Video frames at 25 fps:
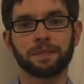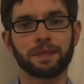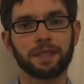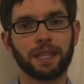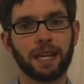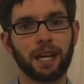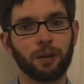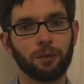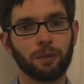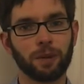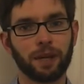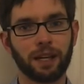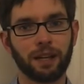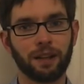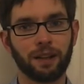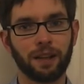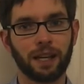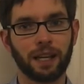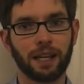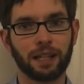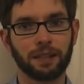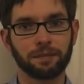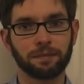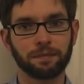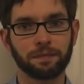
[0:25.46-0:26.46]
down by a
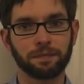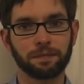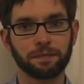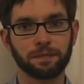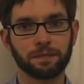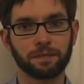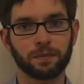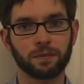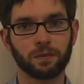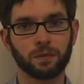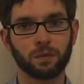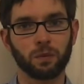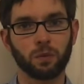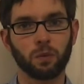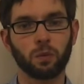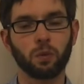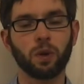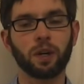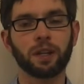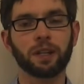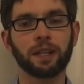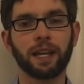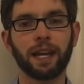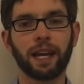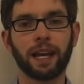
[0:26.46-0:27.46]
lot,
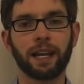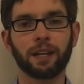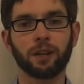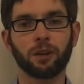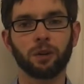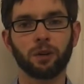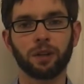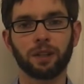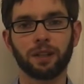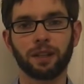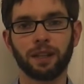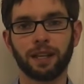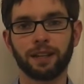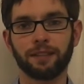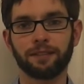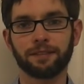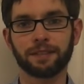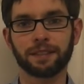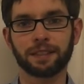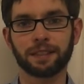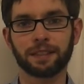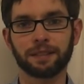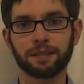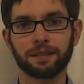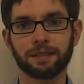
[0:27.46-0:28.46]
one category
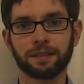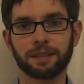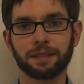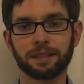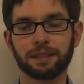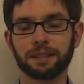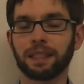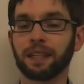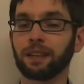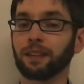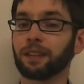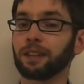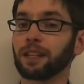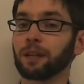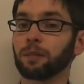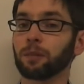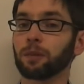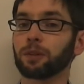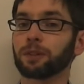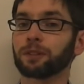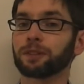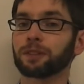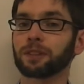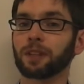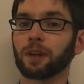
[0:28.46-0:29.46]
left, Daily
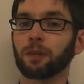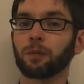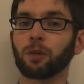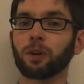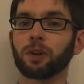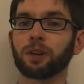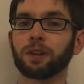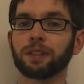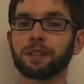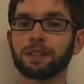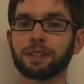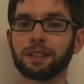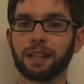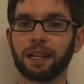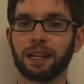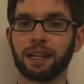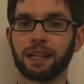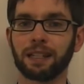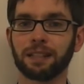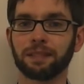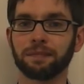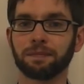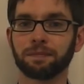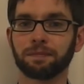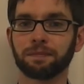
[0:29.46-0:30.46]
Double somewhere
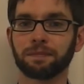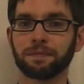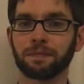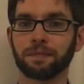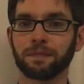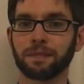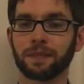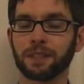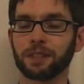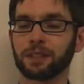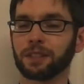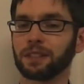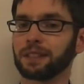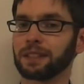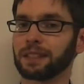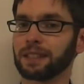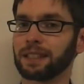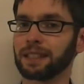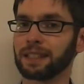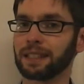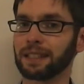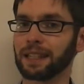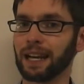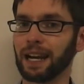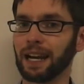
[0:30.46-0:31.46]
inside. She's
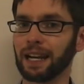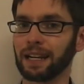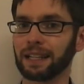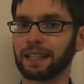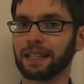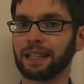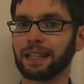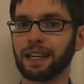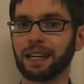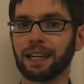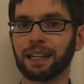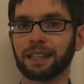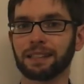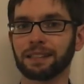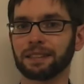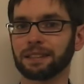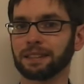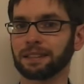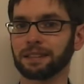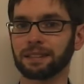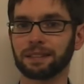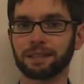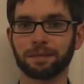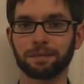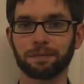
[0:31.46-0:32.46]
got to get
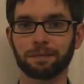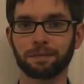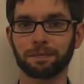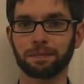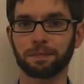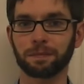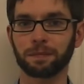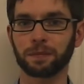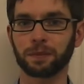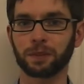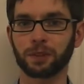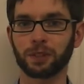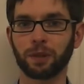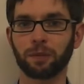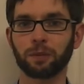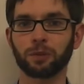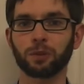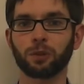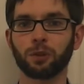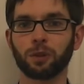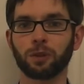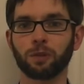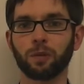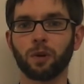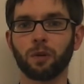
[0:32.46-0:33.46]
some
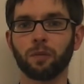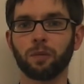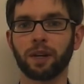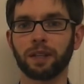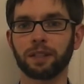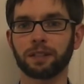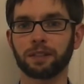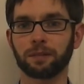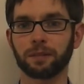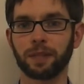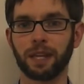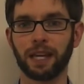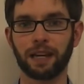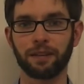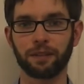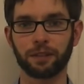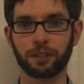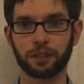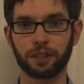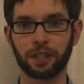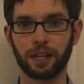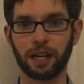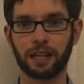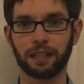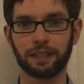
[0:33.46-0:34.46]
sort of momentum to have a
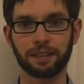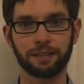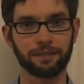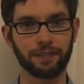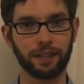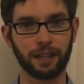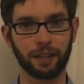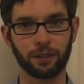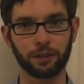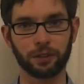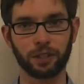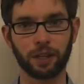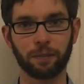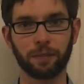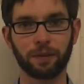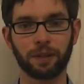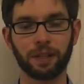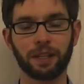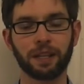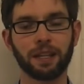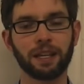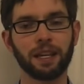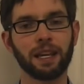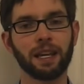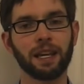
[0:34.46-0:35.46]
shot in Final
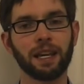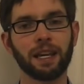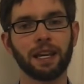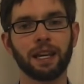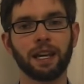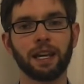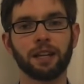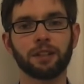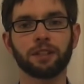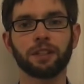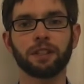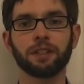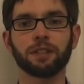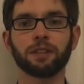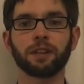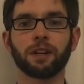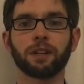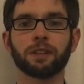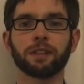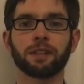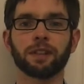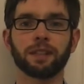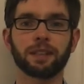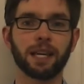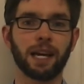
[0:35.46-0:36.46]
Jeopardy, and she
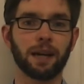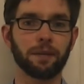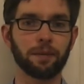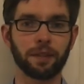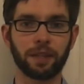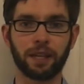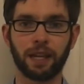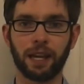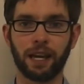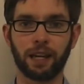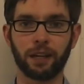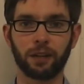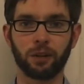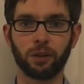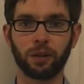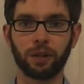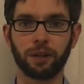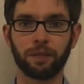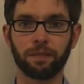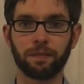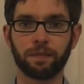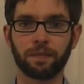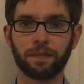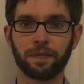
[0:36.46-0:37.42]
starts at the top of the category.